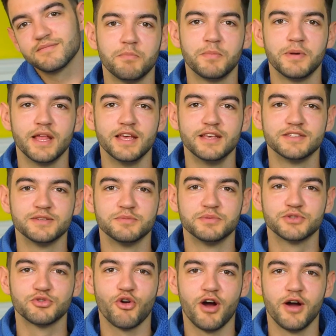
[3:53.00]
Please
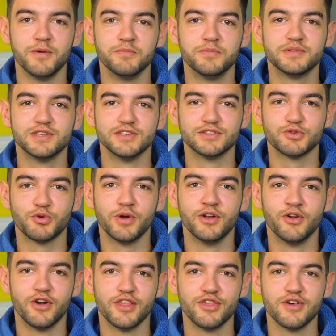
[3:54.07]
subscribe to
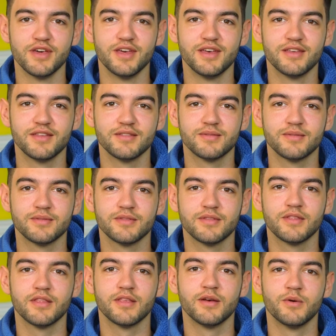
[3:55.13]
Screenology.
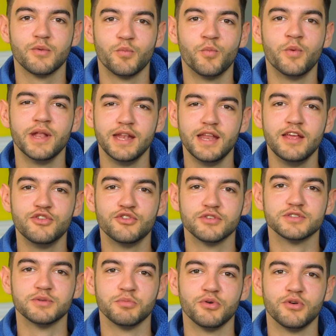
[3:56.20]
We need your
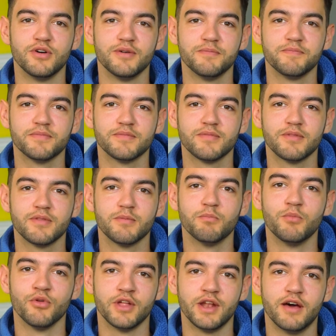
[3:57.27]
support
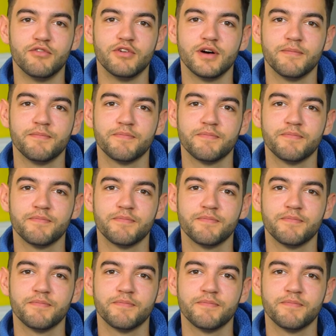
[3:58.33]
more than ever.